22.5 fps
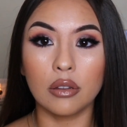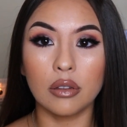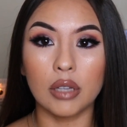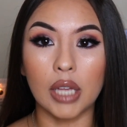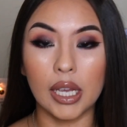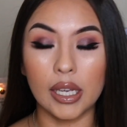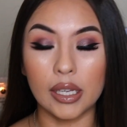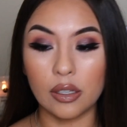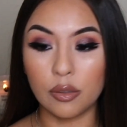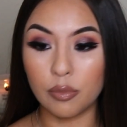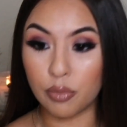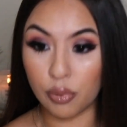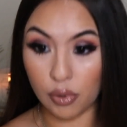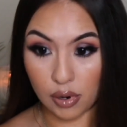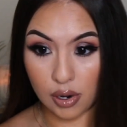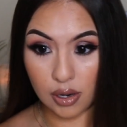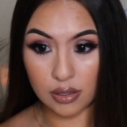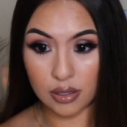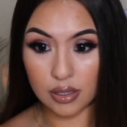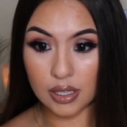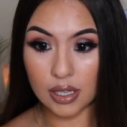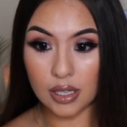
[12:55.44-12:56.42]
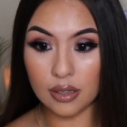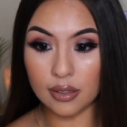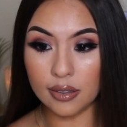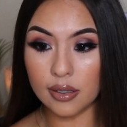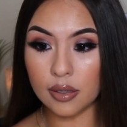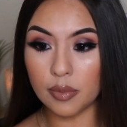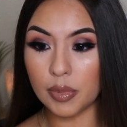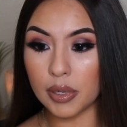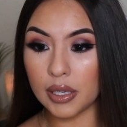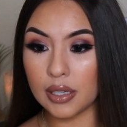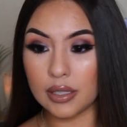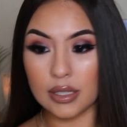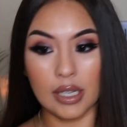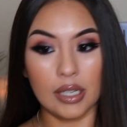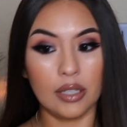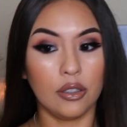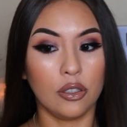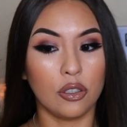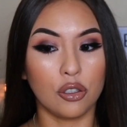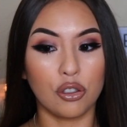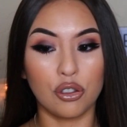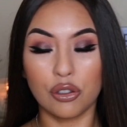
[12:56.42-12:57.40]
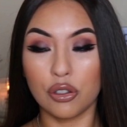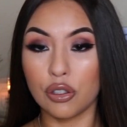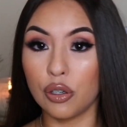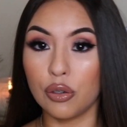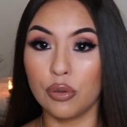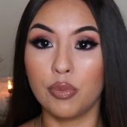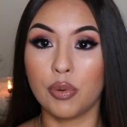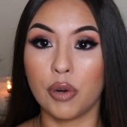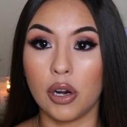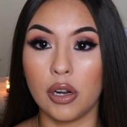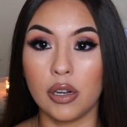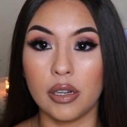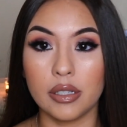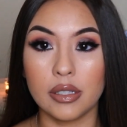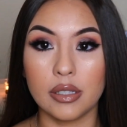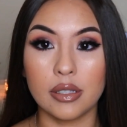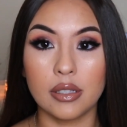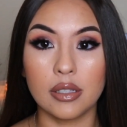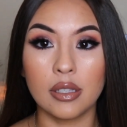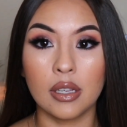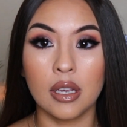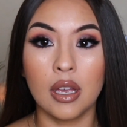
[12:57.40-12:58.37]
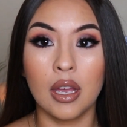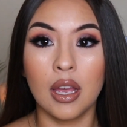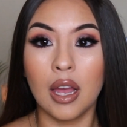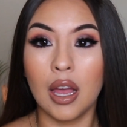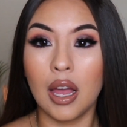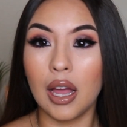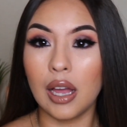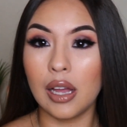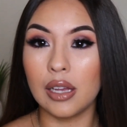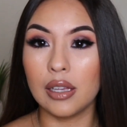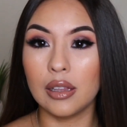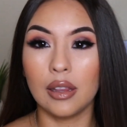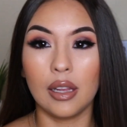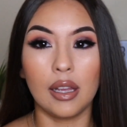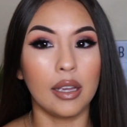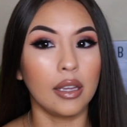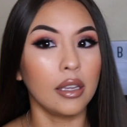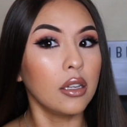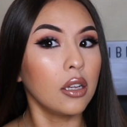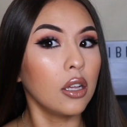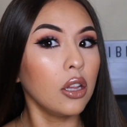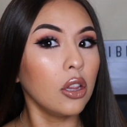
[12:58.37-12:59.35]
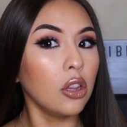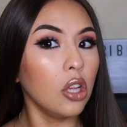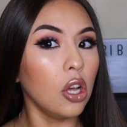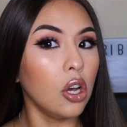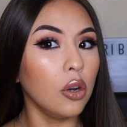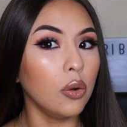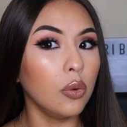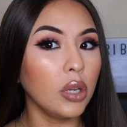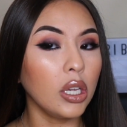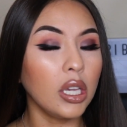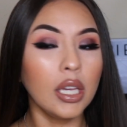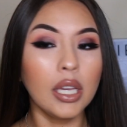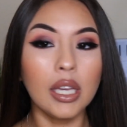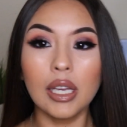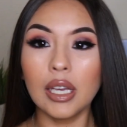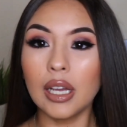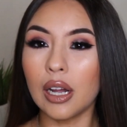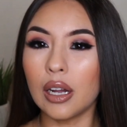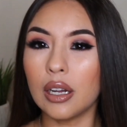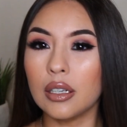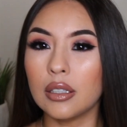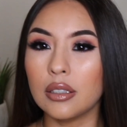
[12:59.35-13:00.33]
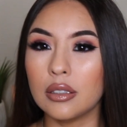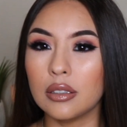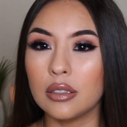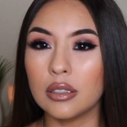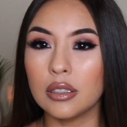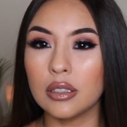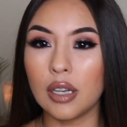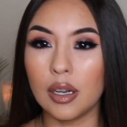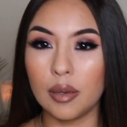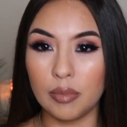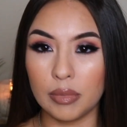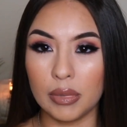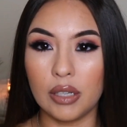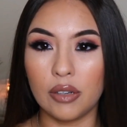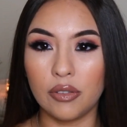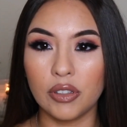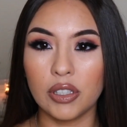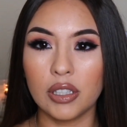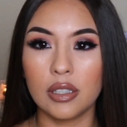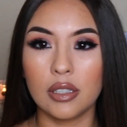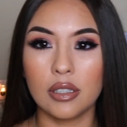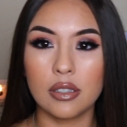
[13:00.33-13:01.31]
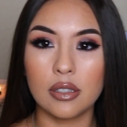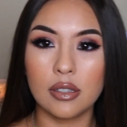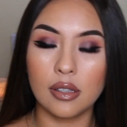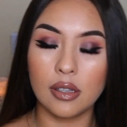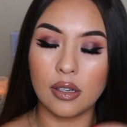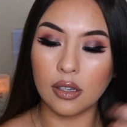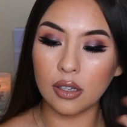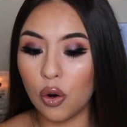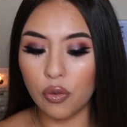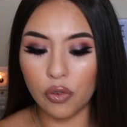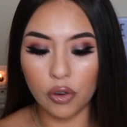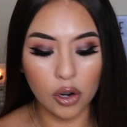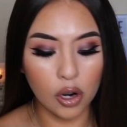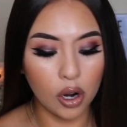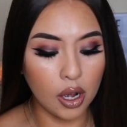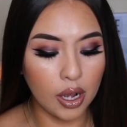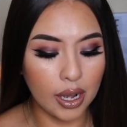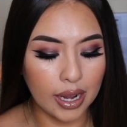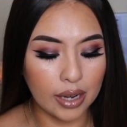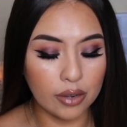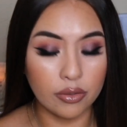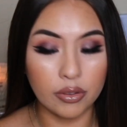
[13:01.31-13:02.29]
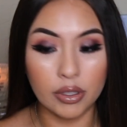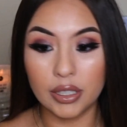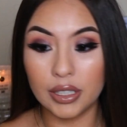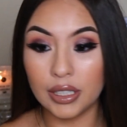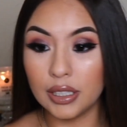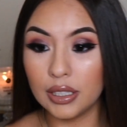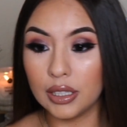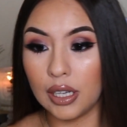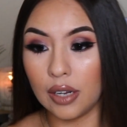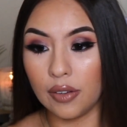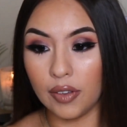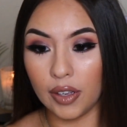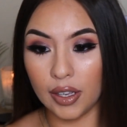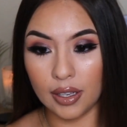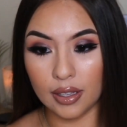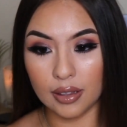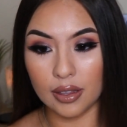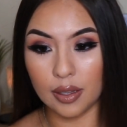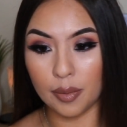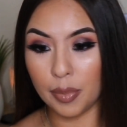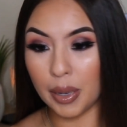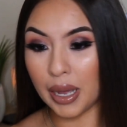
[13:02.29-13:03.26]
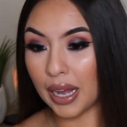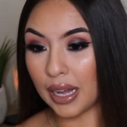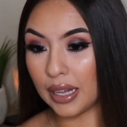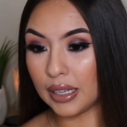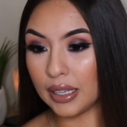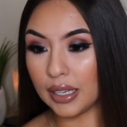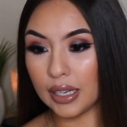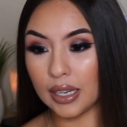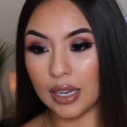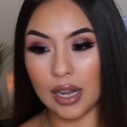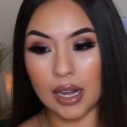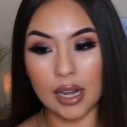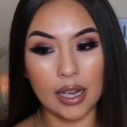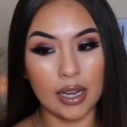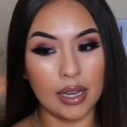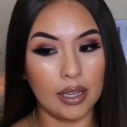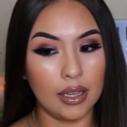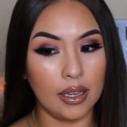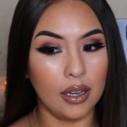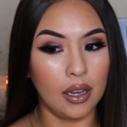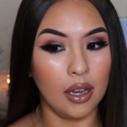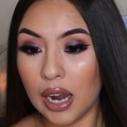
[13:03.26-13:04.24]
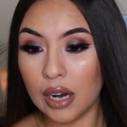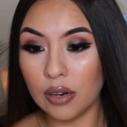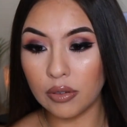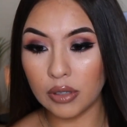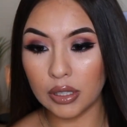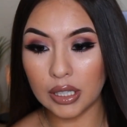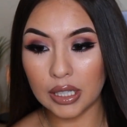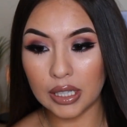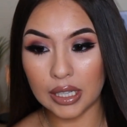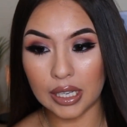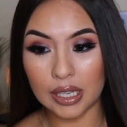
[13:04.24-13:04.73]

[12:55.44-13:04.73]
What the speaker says: like bronzy look, because I look so bronze and like glowy, and I'm loving this look. Overall, I really love it. The palette, I really